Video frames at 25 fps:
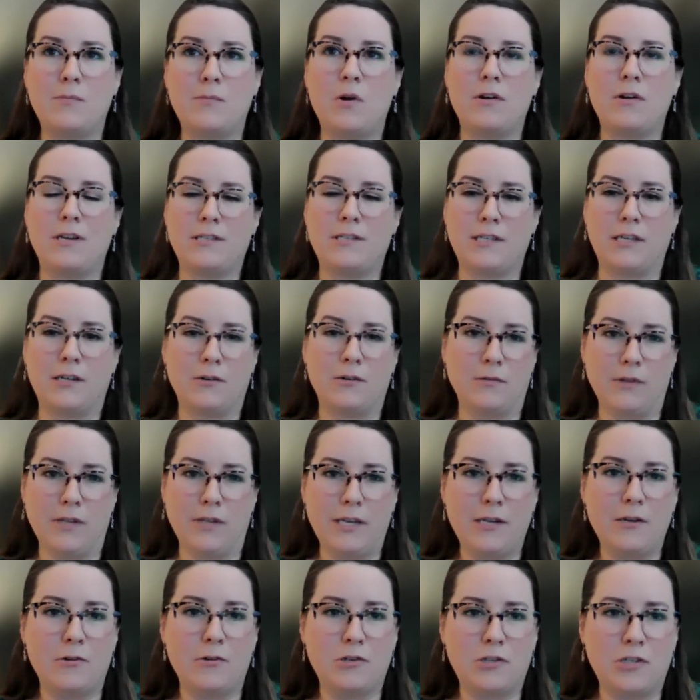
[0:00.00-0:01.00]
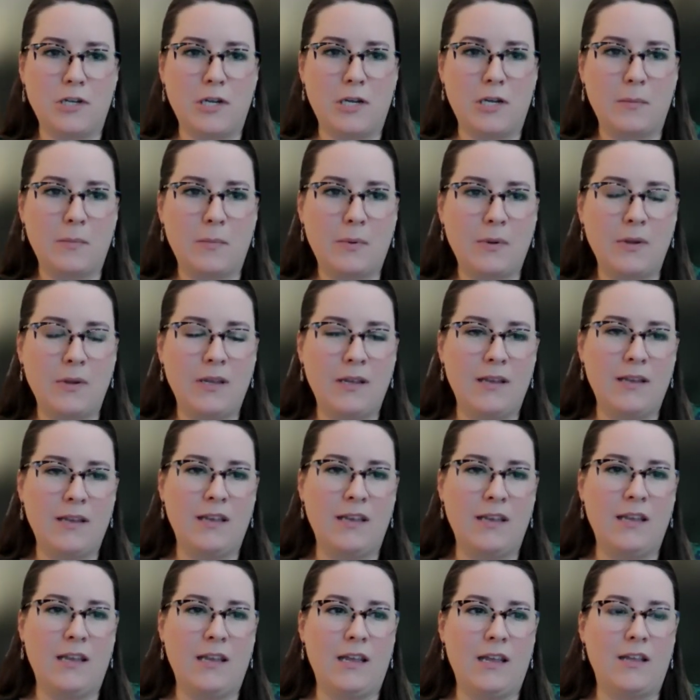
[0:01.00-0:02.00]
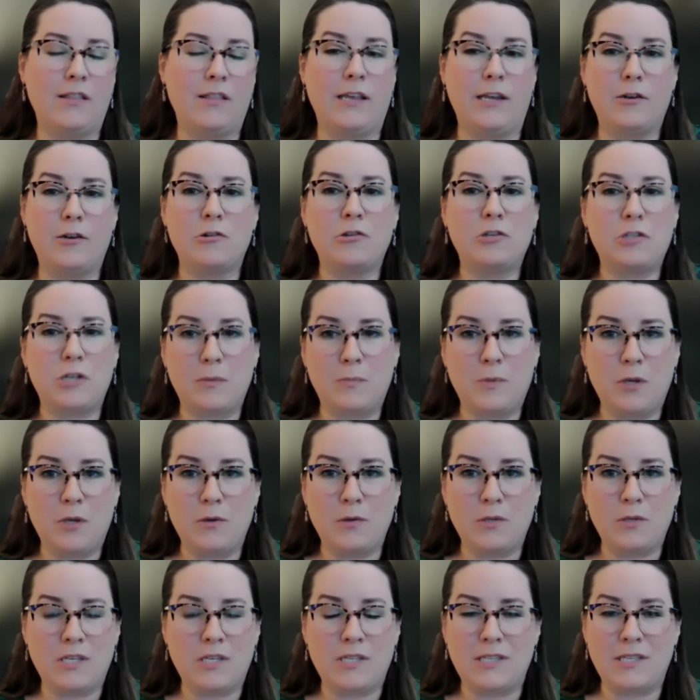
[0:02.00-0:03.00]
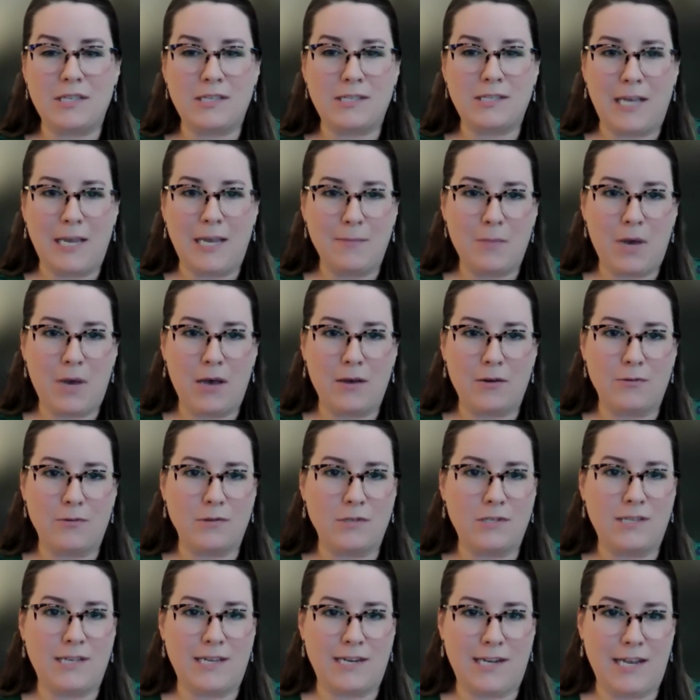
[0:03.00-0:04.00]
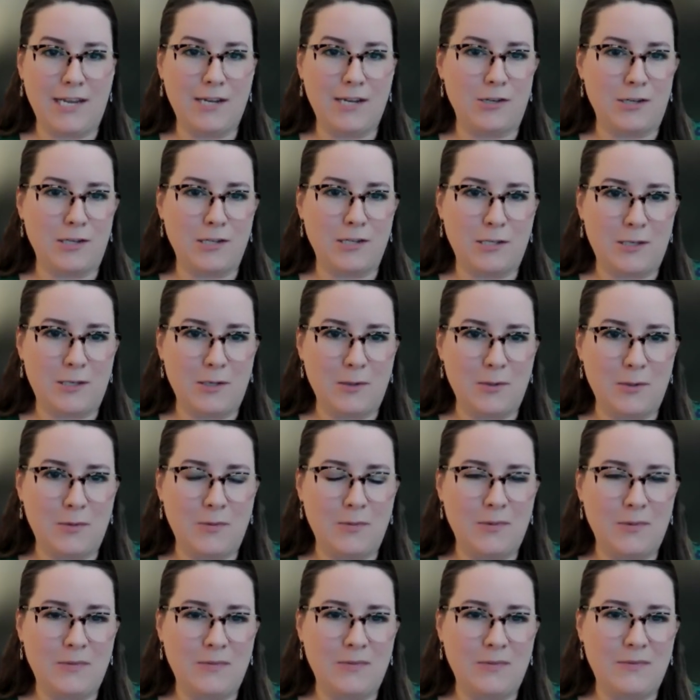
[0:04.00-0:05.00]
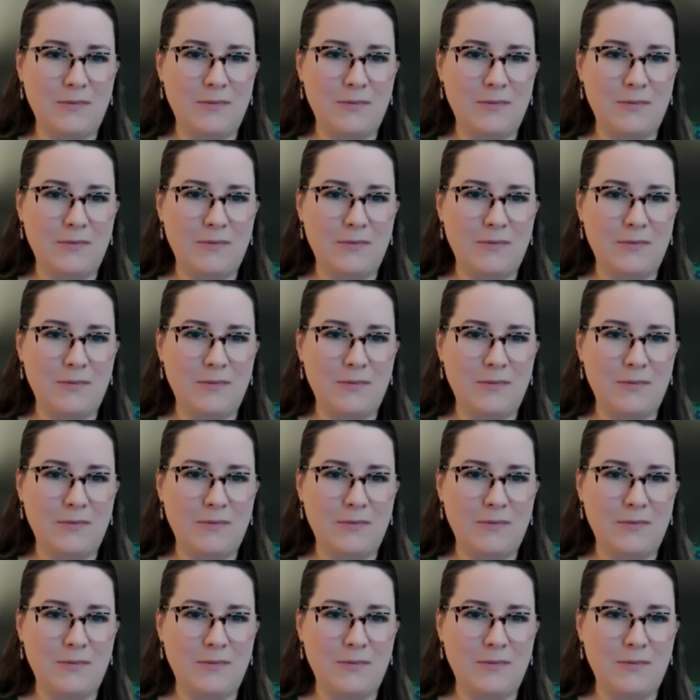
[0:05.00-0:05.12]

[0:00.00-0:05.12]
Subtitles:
as market center leadership uses the same models that agents do.